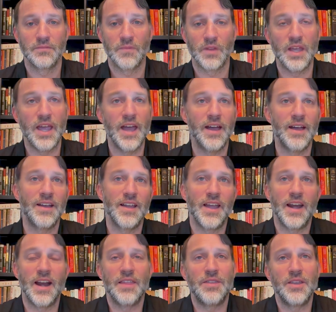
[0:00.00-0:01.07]
Yeah,
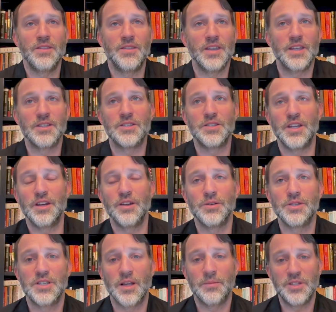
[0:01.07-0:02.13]
and I think the casino
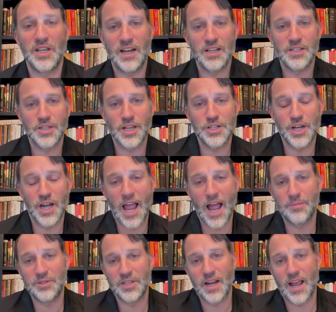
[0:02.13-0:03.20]
is such an
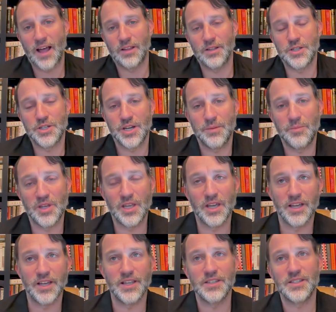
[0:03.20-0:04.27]
apt analogy
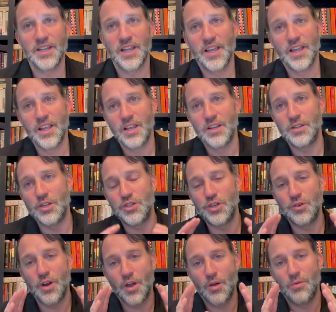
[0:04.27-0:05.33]
because did
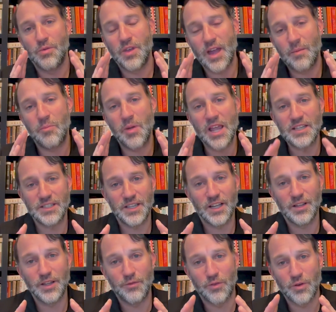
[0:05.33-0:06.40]
you know that
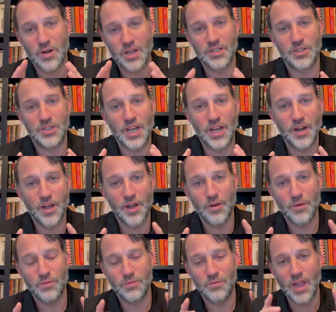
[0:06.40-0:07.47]
basically for a
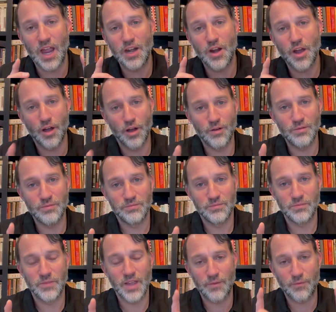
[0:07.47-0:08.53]
casino, they know
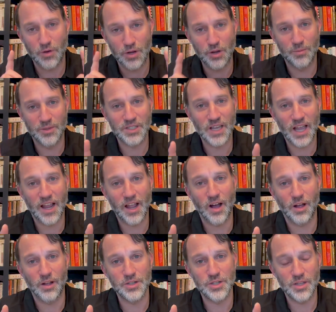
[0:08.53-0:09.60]
that for human
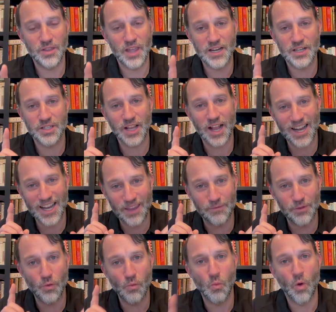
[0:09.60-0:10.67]
psychology, they just got to
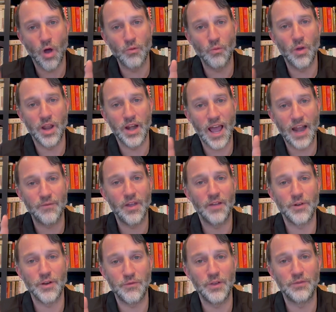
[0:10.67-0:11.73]
give you one win out of
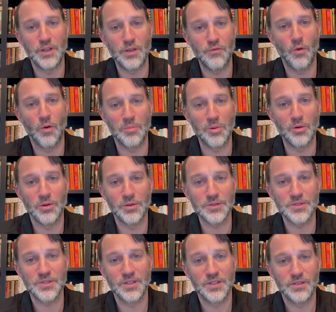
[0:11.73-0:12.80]
every 54
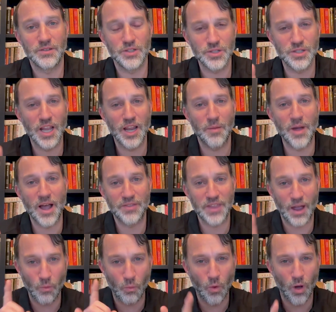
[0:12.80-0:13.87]
pulls. Just think about
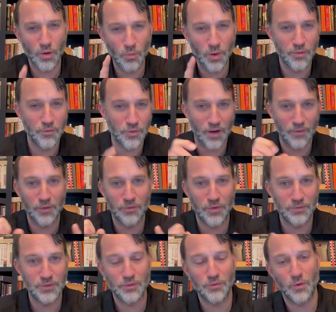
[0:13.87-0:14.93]
that. One win for every
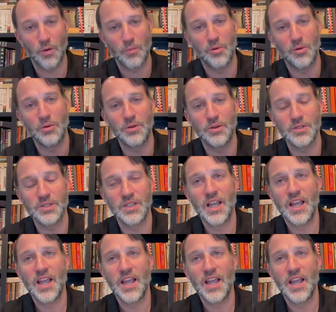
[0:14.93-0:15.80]
54 pulls,